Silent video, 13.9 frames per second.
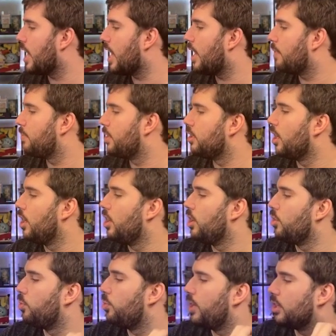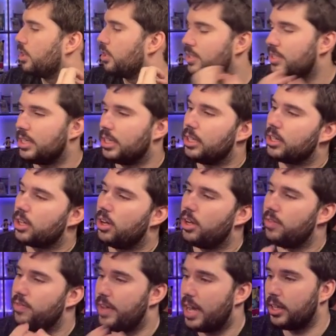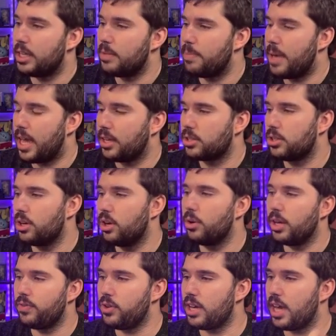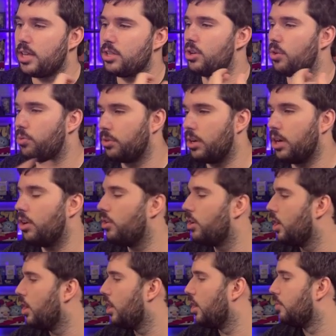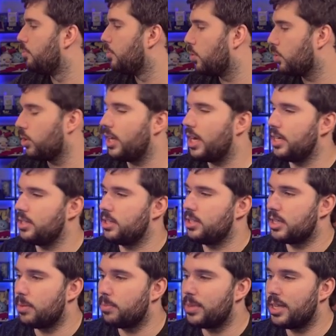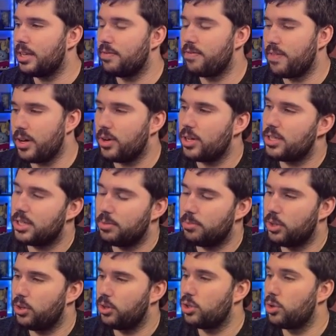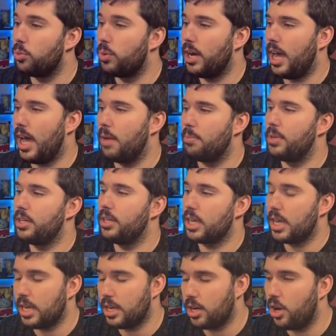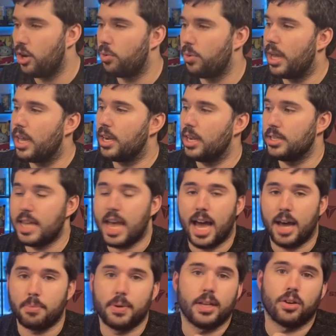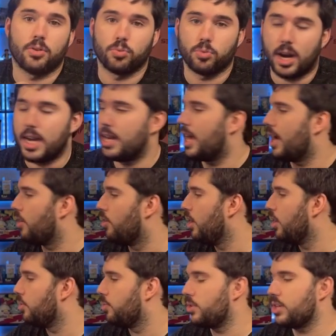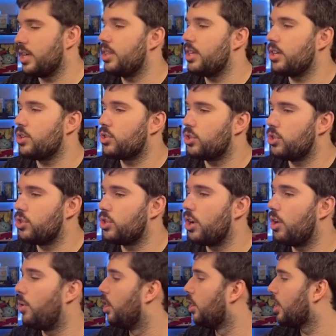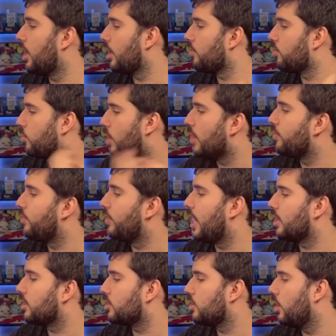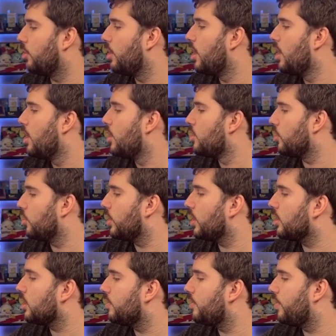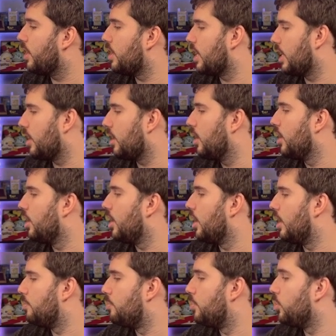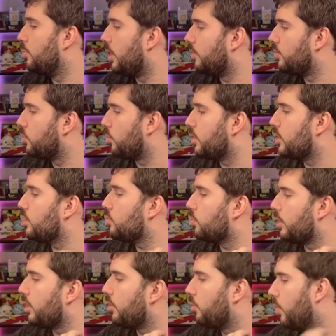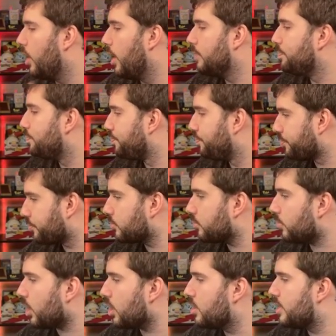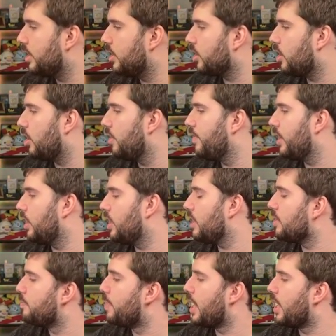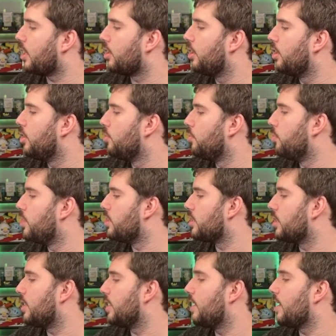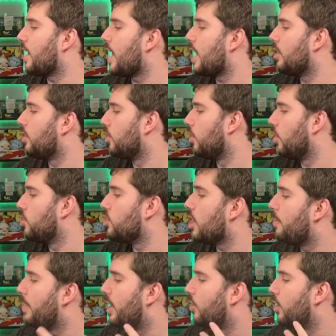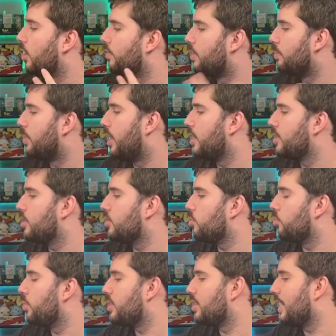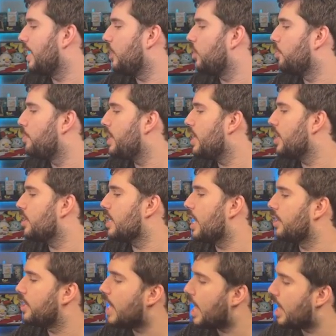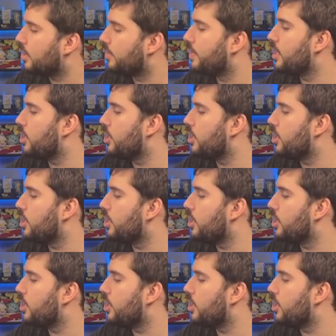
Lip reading: happened with Silicon Valley Bank. So if you guys don't know, more or less something very similar to what happened in '08 is happening right now, which I think should show a lot of red flags. So during the funding boom of 2021, Silicon Valley Bank was getting a large amount of deposits, which later peaked at the end of the